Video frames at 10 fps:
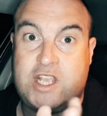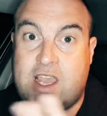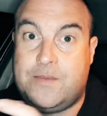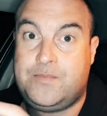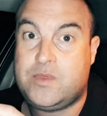
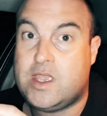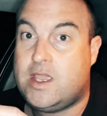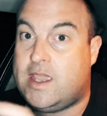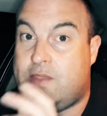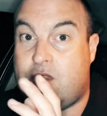year
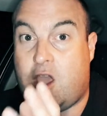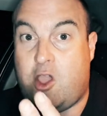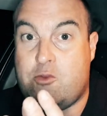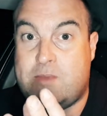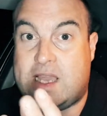in the
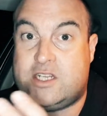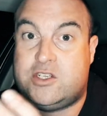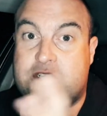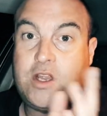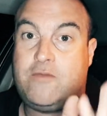Home
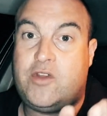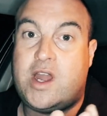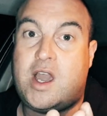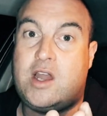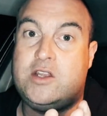Nations over in
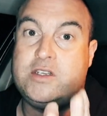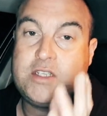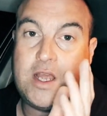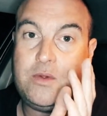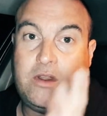Ireland.
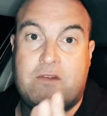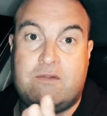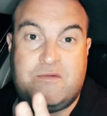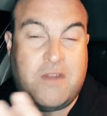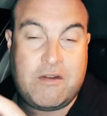So,
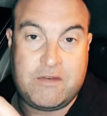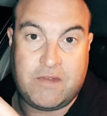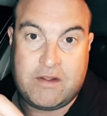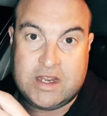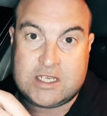very,
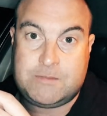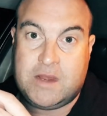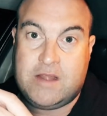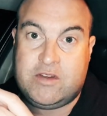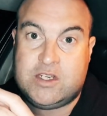very
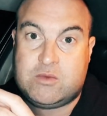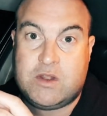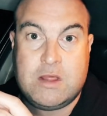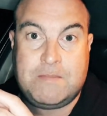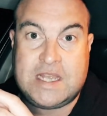experienced,
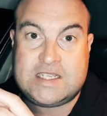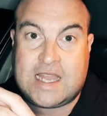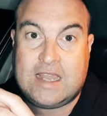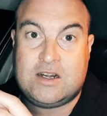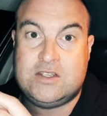one of the best
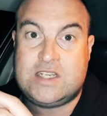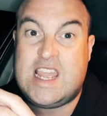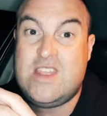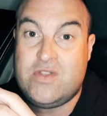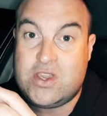anglers
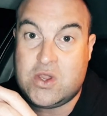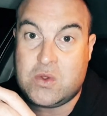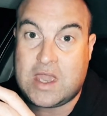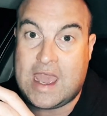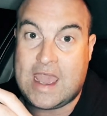in the
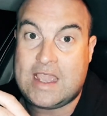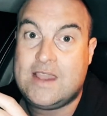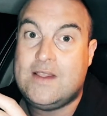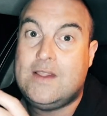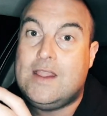UK.
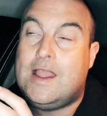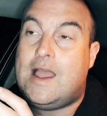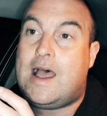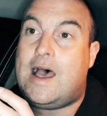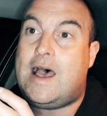
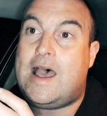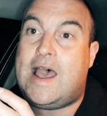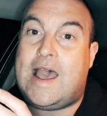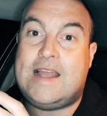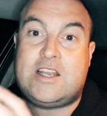
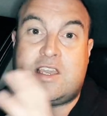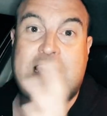And I